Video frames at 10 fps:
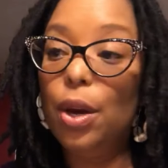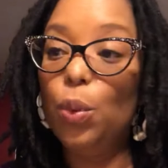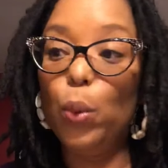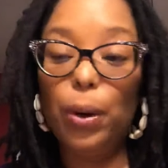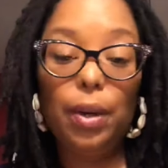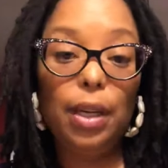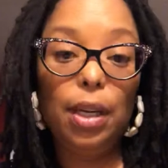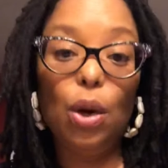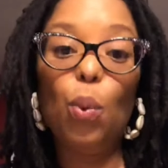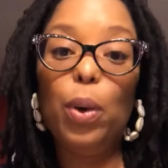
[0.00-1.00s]

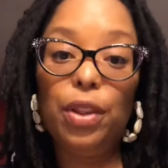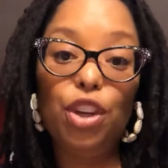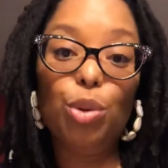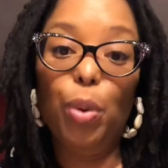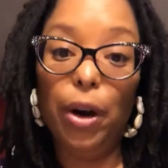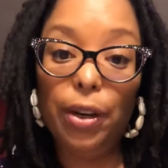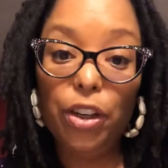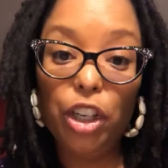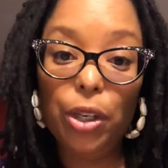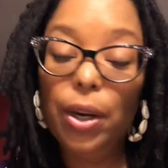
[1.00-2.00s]
working with your
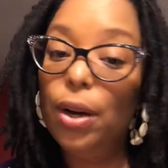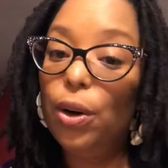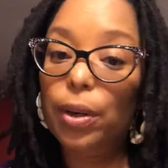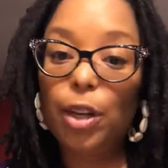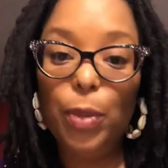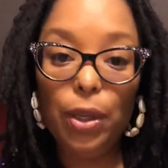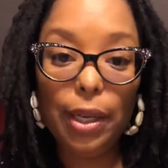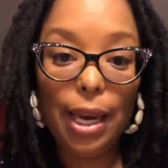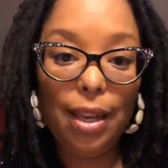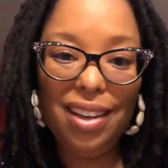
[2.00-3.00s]
partner on
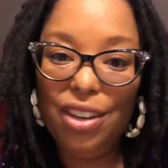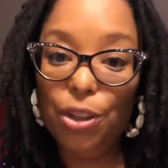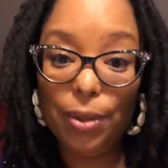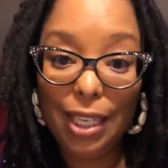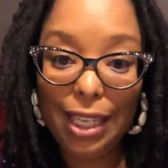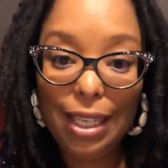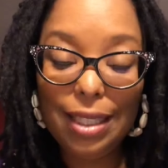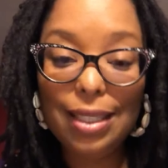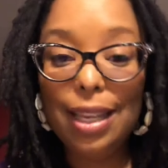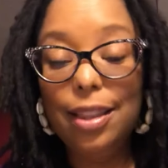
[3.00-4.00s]
communicating your
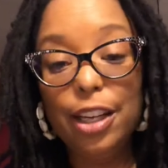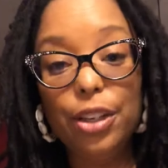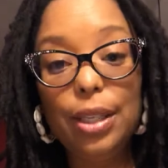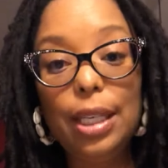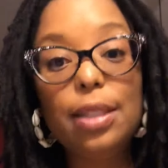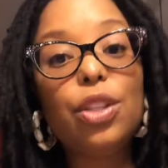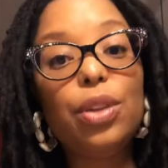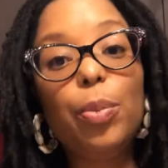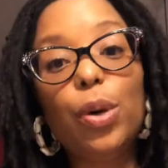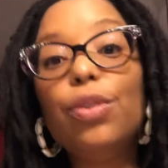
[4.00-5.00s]
needs and their needs so
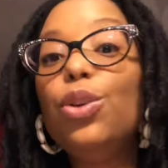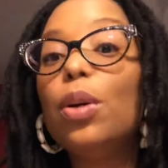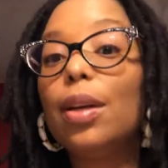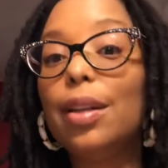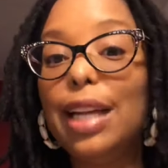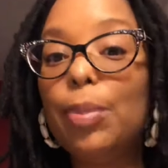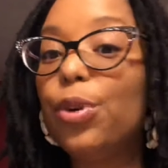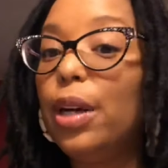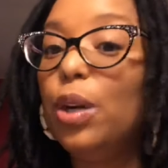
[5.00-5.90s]
that both of you can collaborate